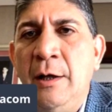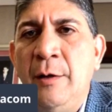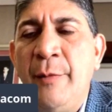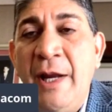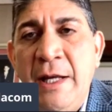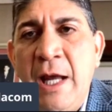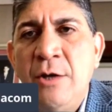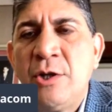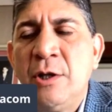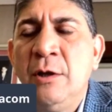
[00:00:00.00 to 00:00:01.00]

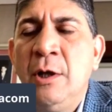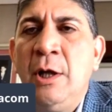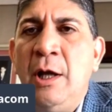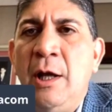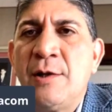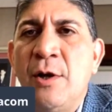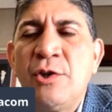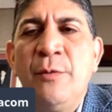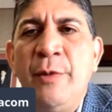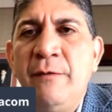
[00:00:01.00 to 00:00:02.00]
medication has
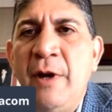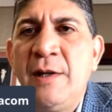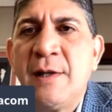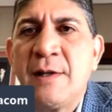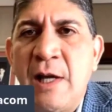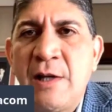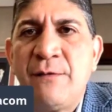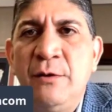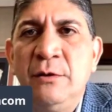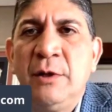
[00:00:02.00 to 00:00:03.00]
also been very
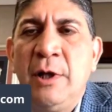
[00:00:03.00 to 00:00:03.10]
successful.